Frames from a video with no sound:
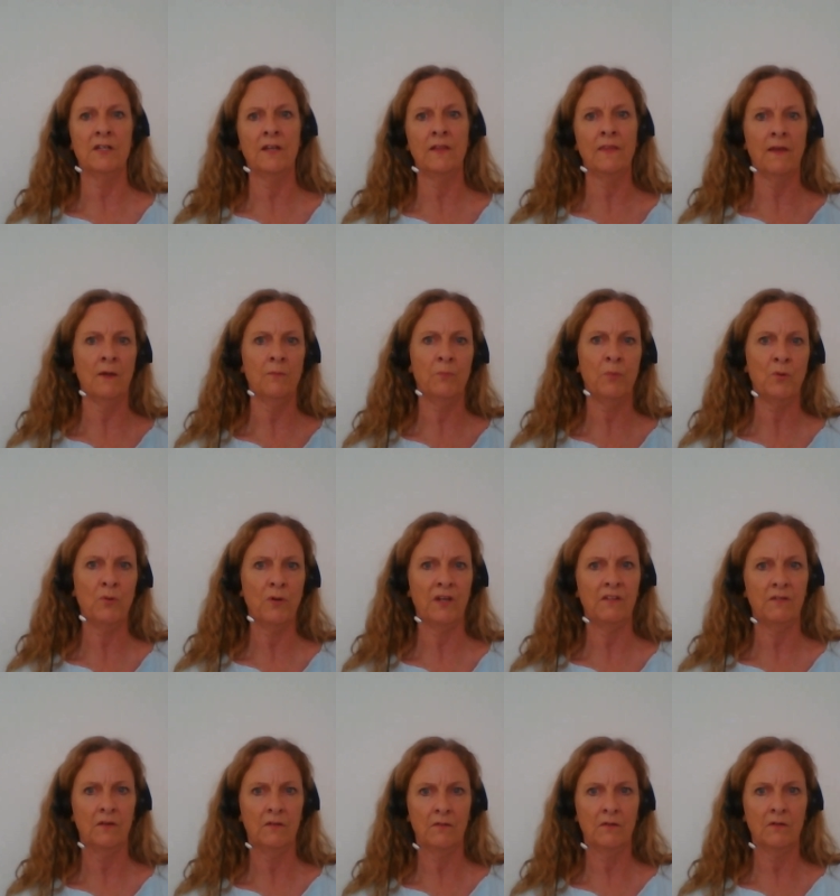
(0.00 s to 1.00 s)
And at that
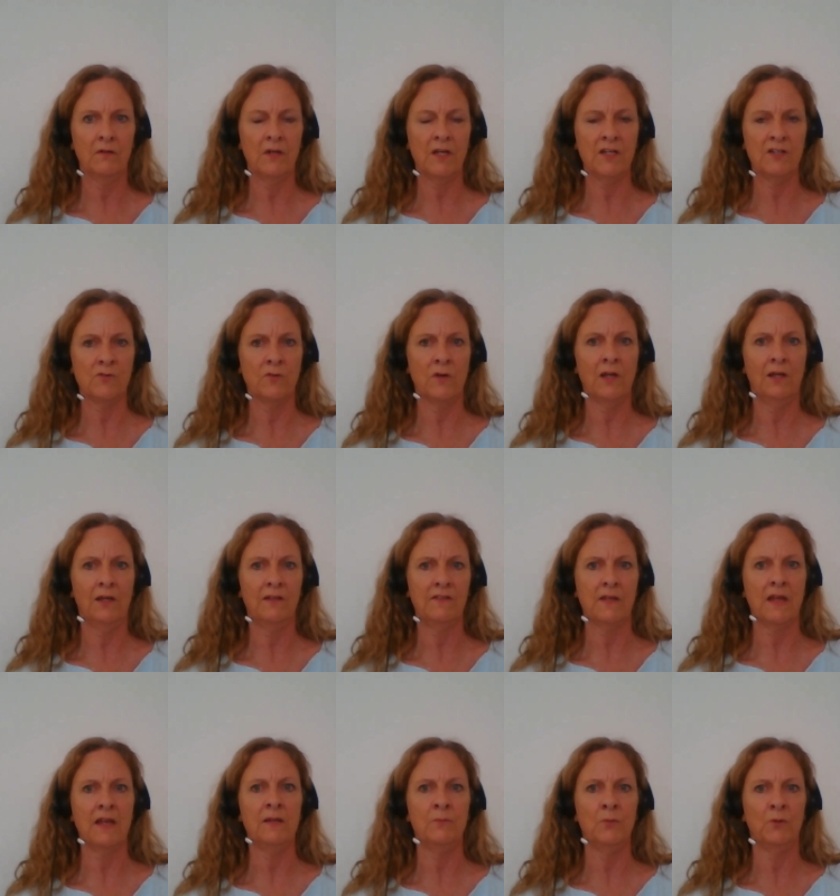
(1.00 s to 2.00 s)
point, Israel
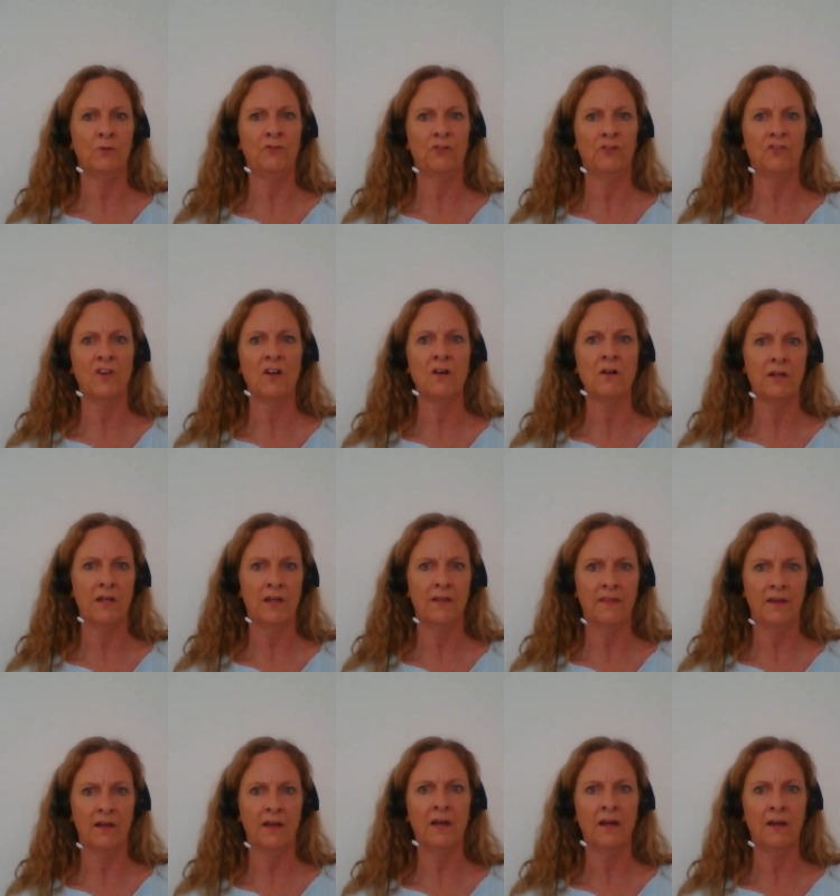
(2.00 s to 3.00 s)
is able to
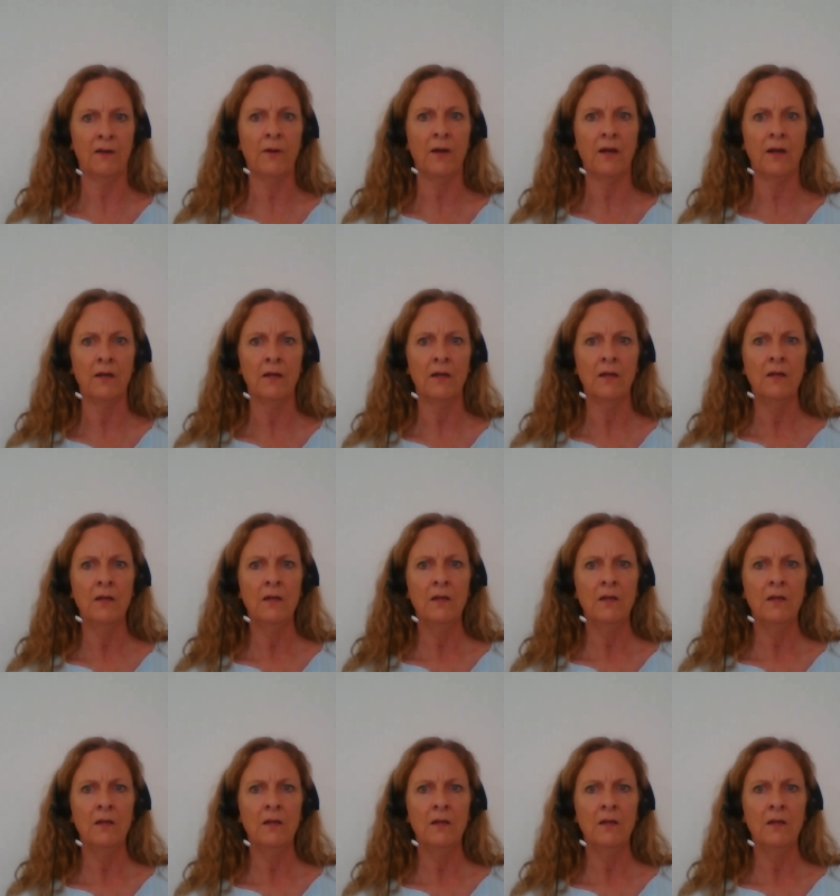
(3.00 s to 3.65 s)
target that area.